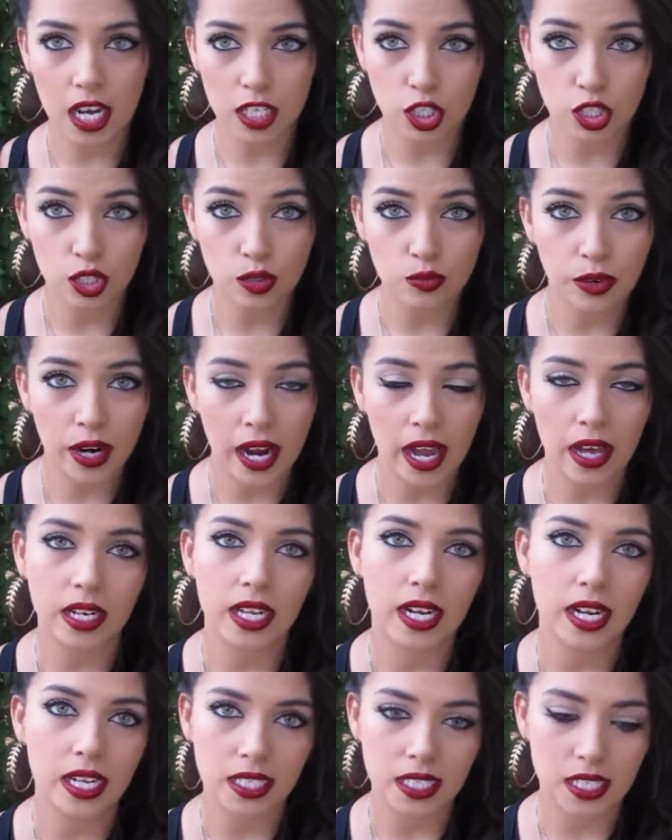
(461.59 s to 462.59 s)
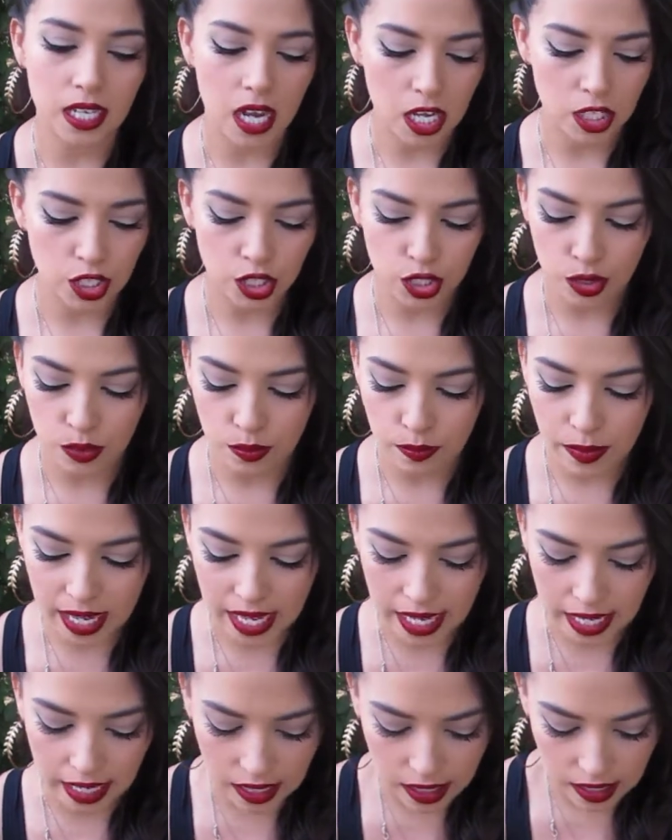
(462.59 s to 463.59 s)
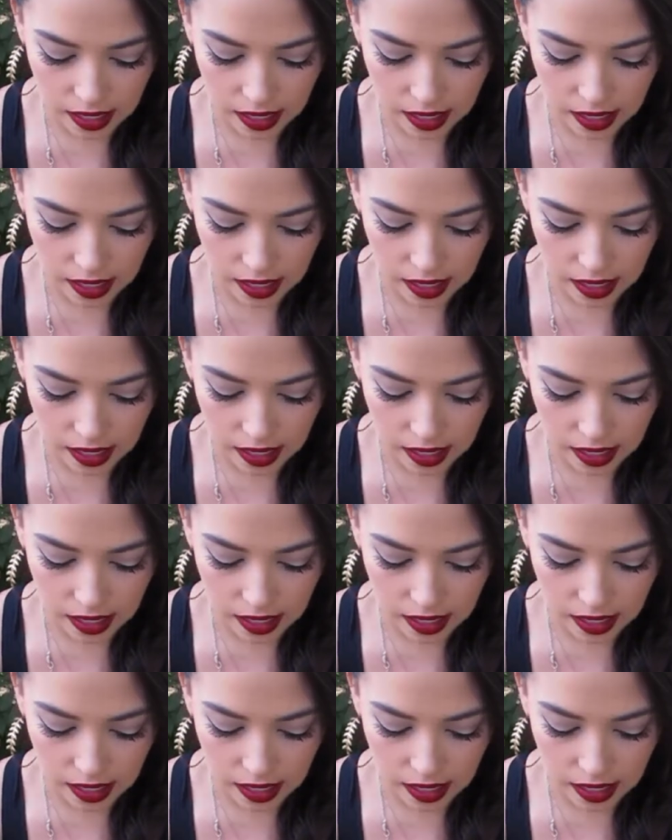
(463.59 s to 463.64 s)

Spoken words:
too brown and it's not too pink.